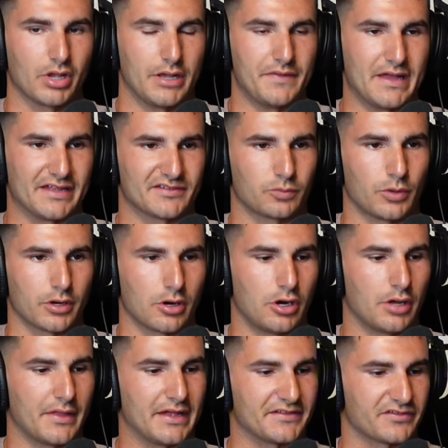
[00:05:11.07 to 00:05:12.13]
And that's where
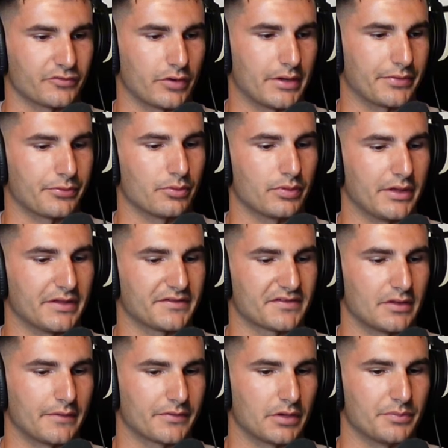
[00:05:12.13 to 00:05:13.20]
all that strength through length
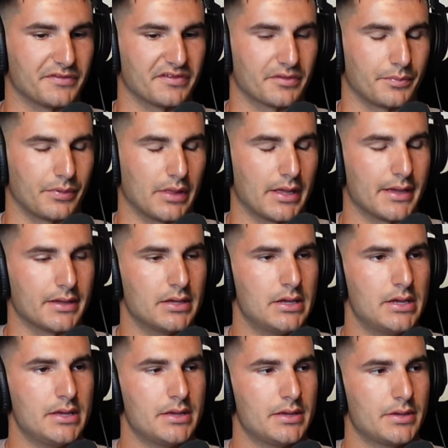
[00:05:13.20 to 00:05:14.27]
stuff comes into play,
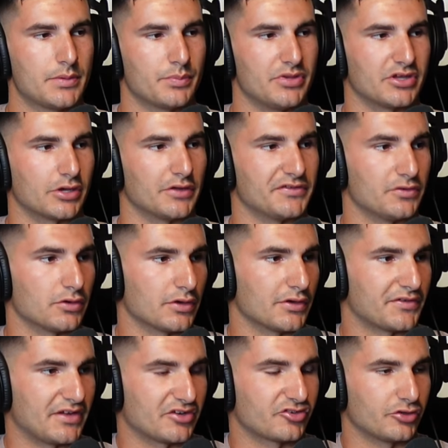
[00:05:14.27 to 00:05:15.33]
because you're
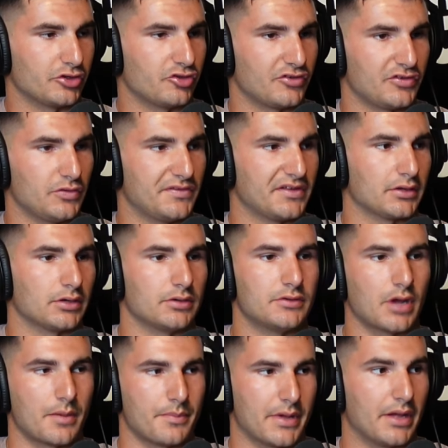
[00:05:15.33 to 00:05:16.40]
essentially just using
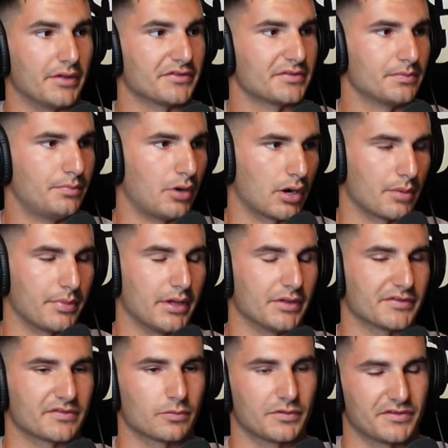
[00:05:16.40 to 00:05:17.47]
dumbbells,
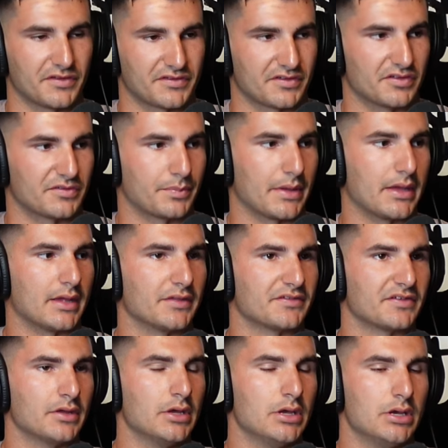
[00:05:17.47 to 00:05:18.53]
barbells, resistance
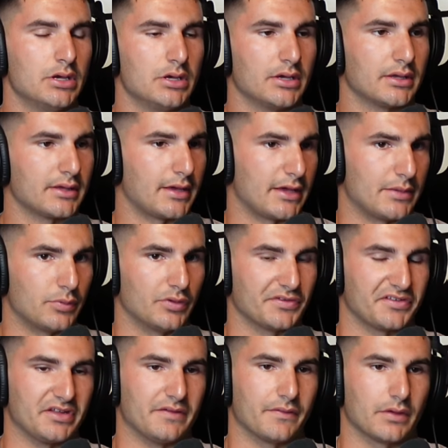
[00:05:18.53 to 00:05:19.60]
bands,
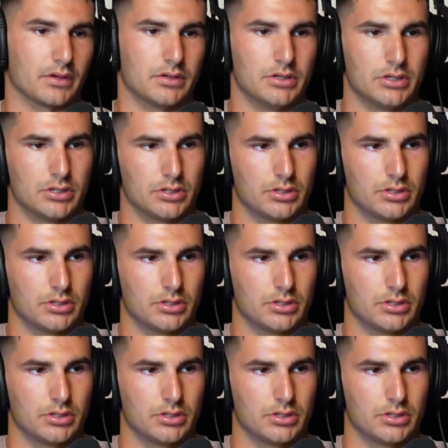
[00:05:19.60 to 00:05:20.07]
cables, even.